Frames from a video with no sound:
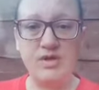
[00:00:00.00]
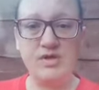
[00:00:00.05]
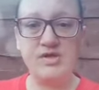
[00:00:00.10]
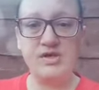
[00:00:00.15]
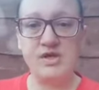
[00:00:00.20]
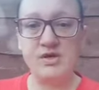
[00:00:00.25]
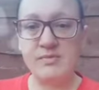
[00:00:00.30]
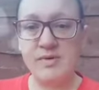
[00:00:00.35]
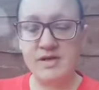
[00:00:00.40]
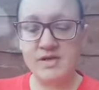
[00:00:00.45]

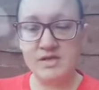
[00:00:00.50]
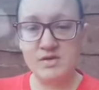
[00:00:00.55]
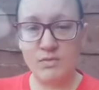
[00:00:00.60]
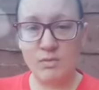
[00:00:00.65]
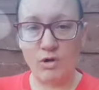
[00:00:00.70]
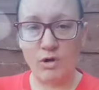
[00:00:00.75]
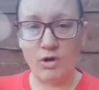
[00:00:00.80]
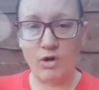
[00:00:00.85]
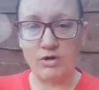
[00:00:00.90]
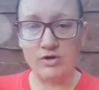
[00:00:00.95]
So no matter
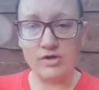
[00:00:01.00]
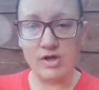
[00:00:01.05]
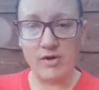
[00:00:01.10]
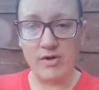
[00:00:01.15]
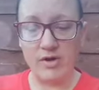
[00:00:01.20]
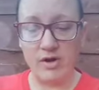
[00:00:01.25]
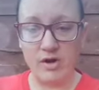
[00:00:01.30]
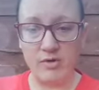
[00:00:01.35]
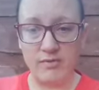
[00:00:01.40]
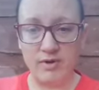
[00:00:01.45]
what's
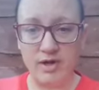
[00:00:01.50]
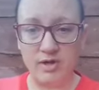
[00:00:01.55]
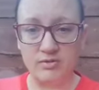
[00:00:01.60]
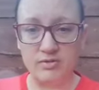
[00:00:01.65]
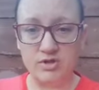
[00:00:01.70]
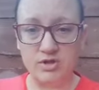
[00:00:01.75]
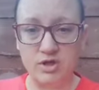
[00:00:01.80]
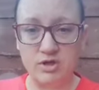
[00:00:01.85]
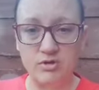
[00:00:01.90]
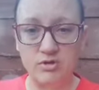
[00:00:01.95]
going on
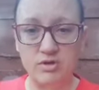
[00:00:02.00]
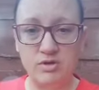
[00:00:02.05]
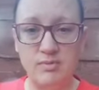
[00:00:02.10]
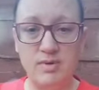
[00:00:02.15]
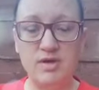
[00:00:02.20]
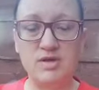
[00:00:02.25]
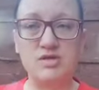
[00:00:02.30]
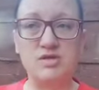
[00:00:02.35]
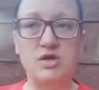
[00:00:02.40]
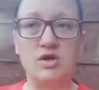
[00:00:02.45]
around you, no
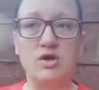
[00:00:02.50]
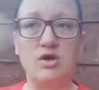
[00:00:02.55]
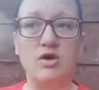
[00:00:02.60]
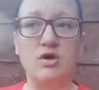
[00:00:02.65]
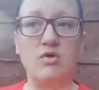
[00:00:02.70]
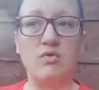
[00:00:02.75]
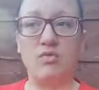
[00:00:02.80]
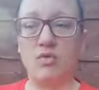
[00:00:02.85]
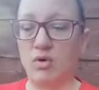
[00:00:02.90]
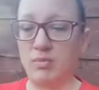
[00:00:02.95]
matter
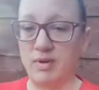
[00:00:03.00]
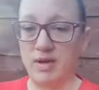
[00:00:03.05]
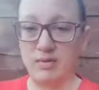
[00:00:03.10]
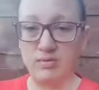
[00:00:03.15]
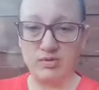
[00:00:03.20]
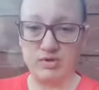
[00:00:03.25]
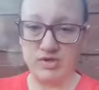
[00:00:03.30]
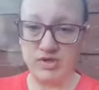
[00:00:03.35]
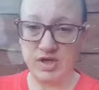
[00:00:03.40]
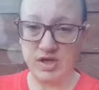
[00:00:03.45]
what
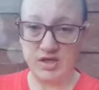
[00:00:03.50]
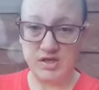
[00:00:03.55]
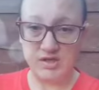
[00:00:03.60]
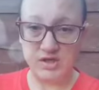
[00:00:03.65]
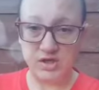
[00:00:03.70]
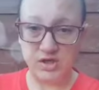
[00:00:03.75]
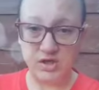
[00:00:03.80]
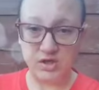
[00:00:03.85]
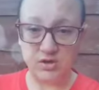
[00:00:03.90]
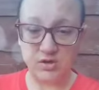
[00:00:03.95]
people say
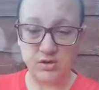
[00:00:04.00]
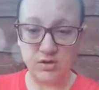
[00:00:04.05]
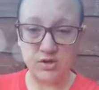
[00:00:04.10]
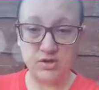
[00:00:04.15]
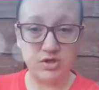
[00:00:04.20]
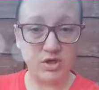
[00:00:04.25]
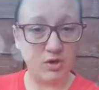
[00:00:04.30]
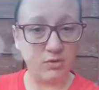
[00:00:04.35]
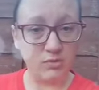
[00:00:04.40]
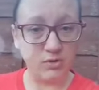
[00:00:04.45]
to you,
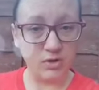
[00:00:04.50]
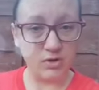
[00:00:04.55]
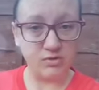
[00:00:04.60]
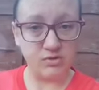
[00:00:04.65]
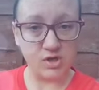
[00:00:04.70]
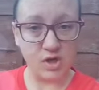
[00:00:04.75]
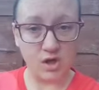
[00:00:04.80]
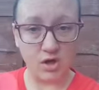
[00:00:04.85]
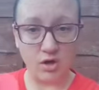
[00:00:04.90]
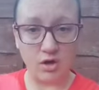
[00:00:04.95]
don't lose
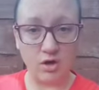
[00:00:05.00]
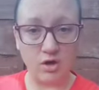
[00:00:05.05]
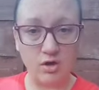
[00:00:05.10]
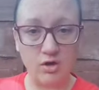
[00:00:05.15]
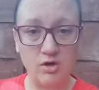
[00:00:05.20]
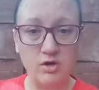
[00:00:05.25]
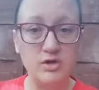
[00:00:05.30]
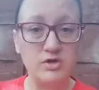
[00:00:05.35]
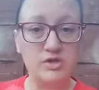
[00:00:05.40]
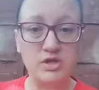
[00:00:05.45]
heart,
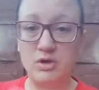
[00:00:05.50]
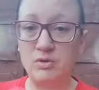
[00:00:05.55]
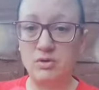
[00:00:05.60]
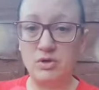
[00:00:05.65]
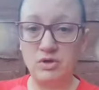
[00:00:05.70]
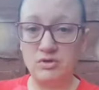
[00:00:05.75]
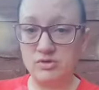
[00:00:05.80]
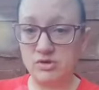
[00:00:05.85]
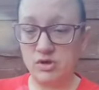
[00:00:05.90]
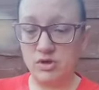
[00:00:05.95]
don't
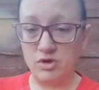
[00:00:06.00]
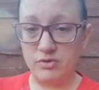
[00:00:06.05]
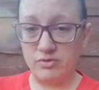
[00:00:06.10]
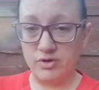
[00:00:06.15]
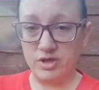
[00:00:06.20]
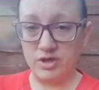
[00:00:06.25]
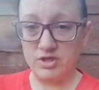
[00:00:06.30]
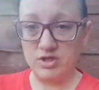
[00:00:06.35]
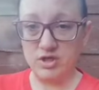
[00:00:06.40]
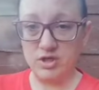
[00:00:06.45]
lose
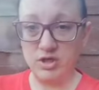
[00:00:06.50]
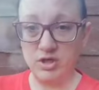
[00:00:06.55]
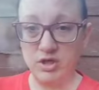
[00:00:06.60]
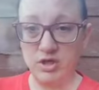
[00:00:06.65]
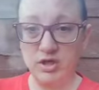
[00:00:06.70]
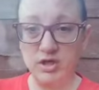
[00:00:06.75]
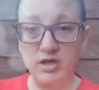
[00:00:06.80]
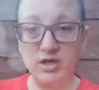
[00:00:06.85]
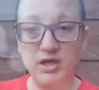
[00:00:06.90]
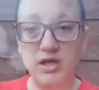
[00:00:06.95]
courage,
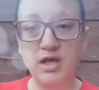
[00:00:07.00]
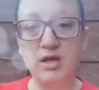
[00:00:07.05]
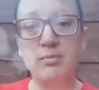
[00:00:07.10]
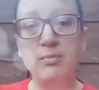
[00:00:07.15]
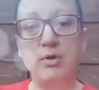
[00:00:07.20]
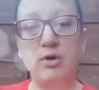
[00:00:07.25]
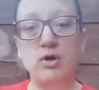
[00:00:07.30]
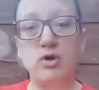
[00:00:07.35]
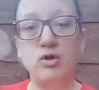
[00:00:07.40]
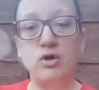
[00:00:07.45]

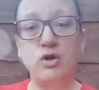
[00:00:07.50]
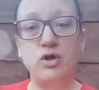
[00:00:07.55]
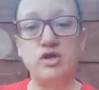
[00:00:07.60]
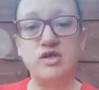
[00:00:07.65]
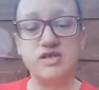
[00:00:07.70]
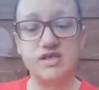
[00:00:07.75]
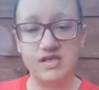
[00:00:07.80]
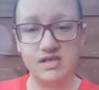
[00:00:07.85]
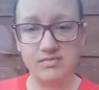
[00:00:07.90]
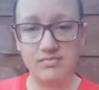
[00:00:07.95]
keep on
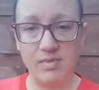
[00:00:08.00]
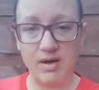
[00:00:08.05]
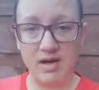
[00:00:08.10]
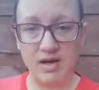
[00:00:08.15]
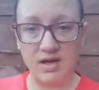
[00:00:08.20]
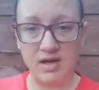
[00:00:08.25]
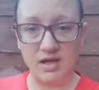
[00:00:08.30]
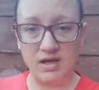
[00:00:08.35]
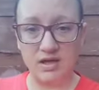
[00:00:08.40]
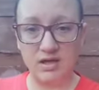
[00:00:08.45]

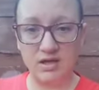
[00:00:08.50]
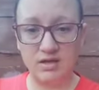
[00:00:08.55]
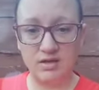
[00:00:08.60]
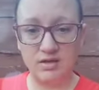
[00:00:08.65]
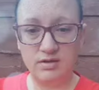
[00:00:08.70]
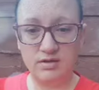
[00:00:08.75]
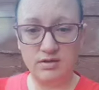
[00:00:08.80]
smiling,